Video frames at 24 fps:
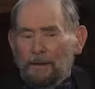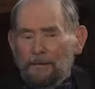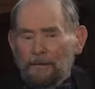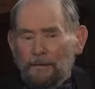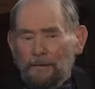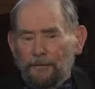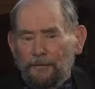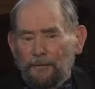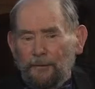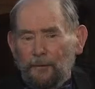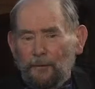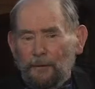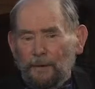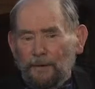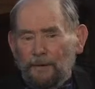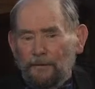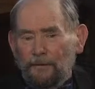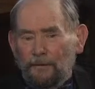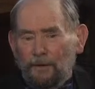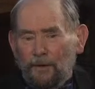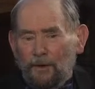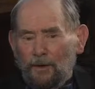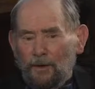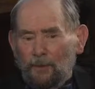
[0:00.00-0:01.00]
So, for
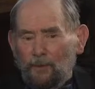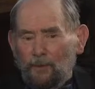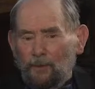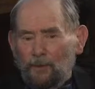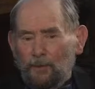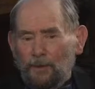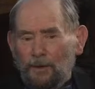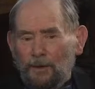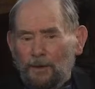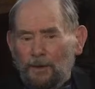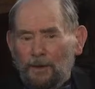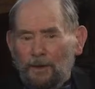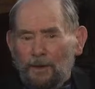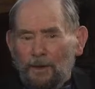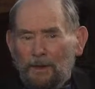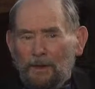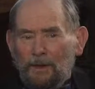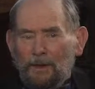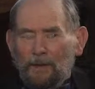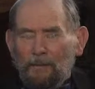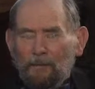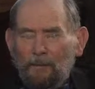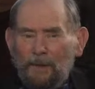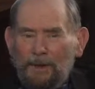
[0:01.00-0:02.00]
example,
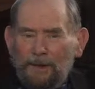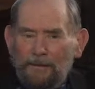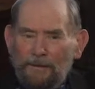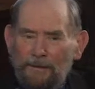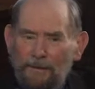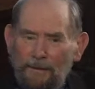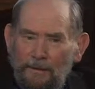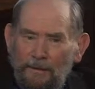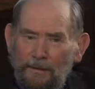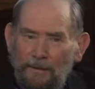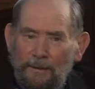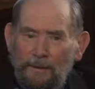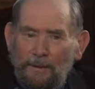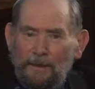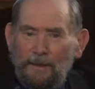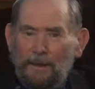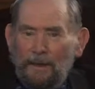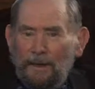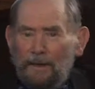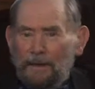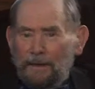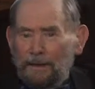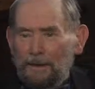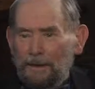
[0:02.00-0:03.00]
by sitting
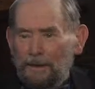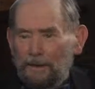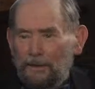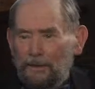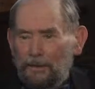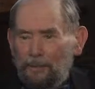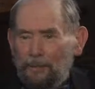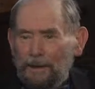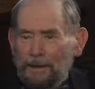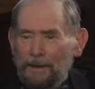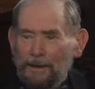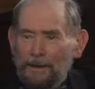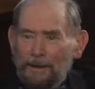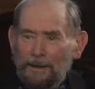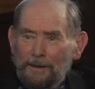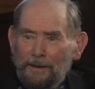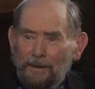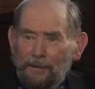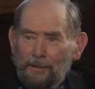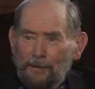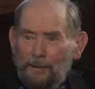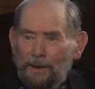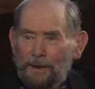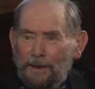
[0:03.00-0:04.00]
down and spending
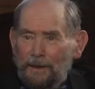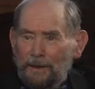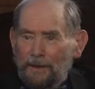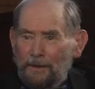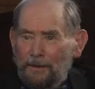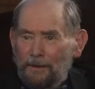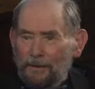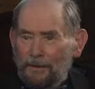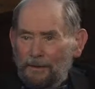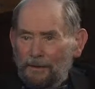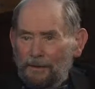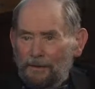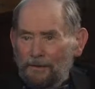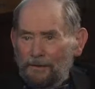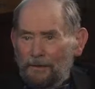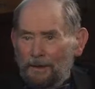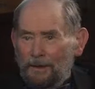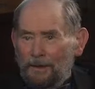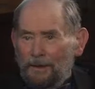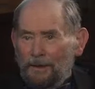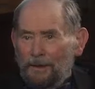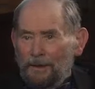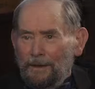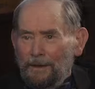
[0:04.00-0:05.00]
20 years
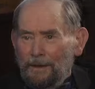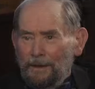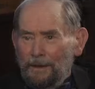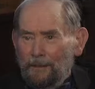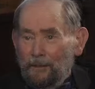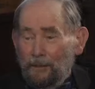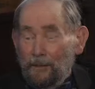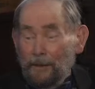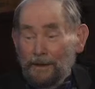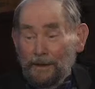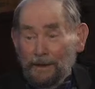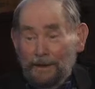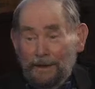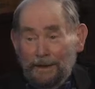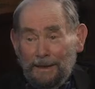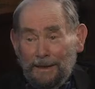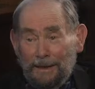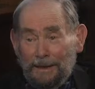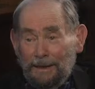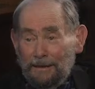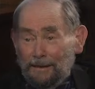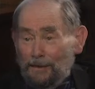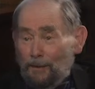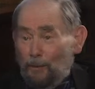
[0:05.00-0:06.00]
and working
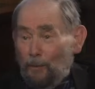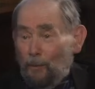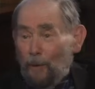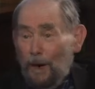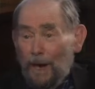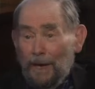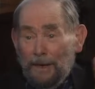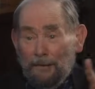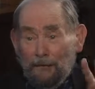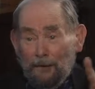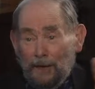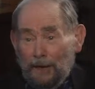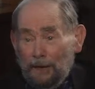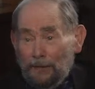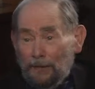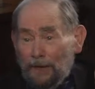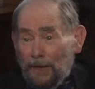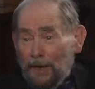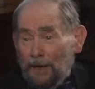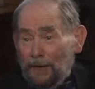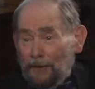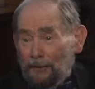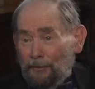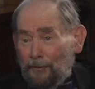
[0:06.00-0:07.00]
out the wiring
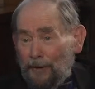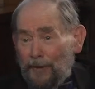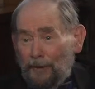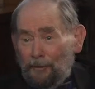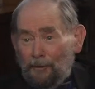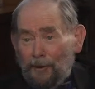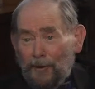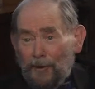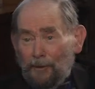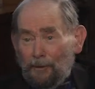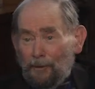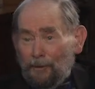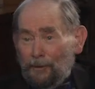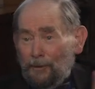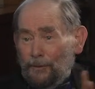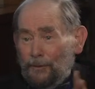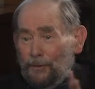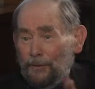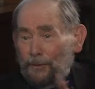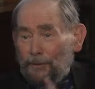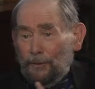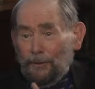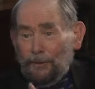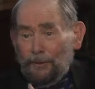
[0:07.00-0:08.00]
diagram, how all
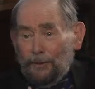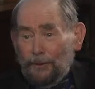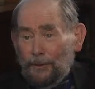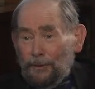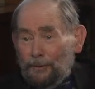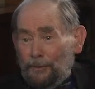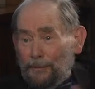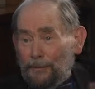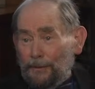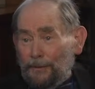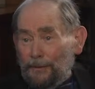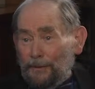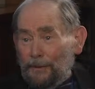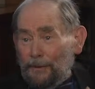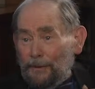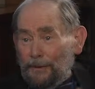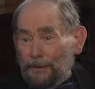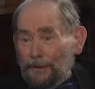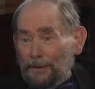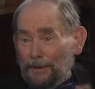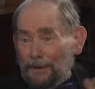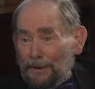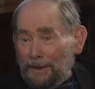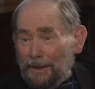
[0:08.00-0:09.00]
the neurons are
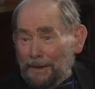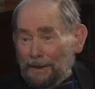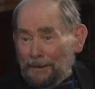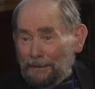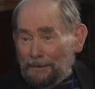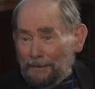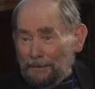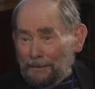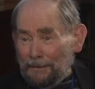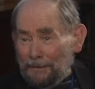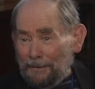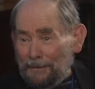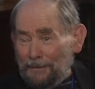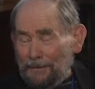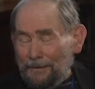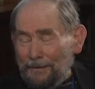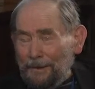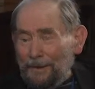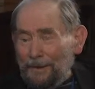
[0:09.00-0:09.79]
connected